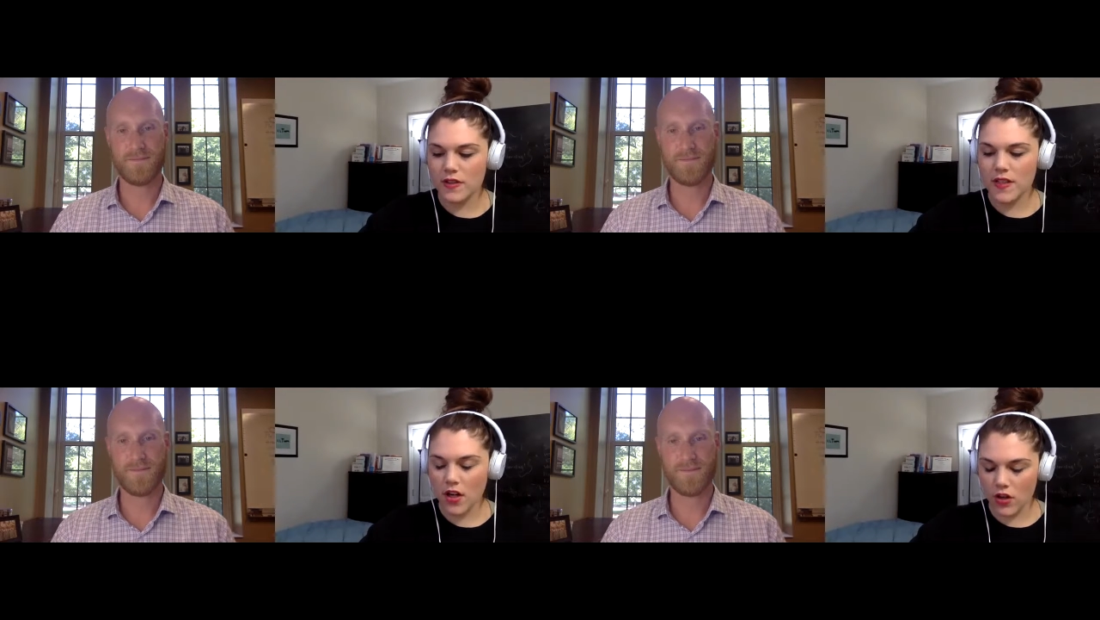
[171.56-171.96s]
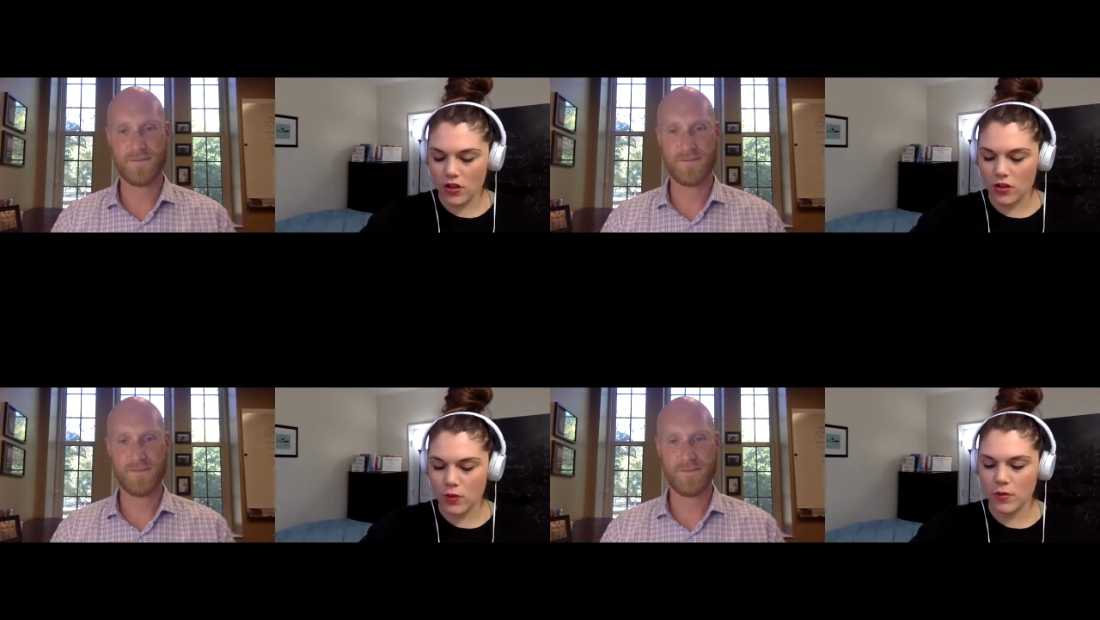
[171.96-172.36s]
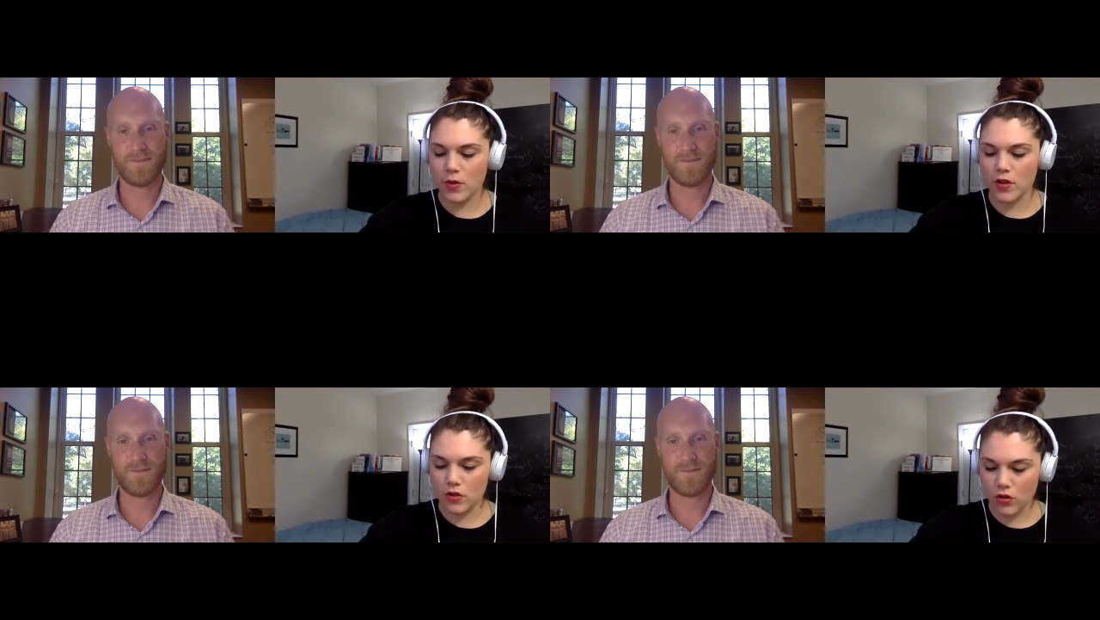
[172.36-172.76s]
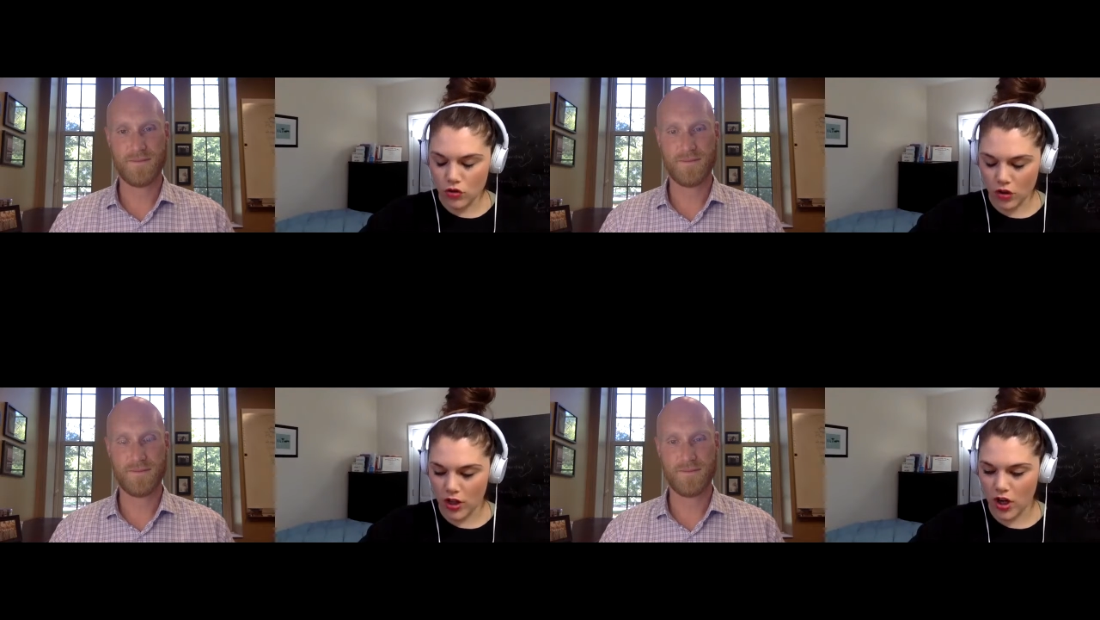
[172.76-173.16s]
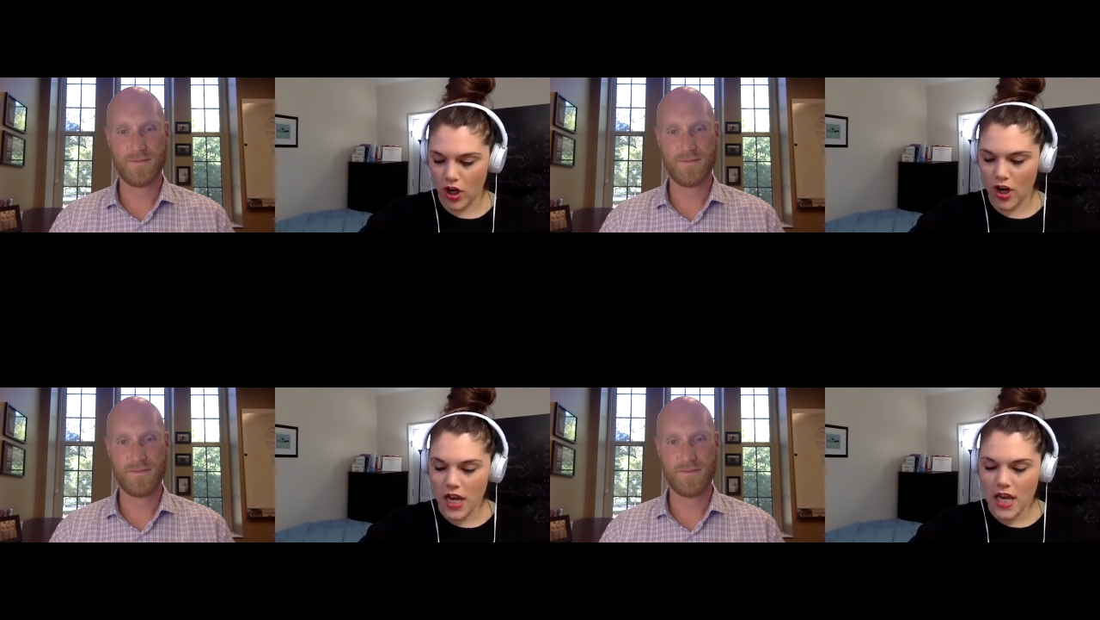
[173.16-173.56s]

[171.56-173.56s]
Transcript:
Speaker 1: singers was a personal trainer.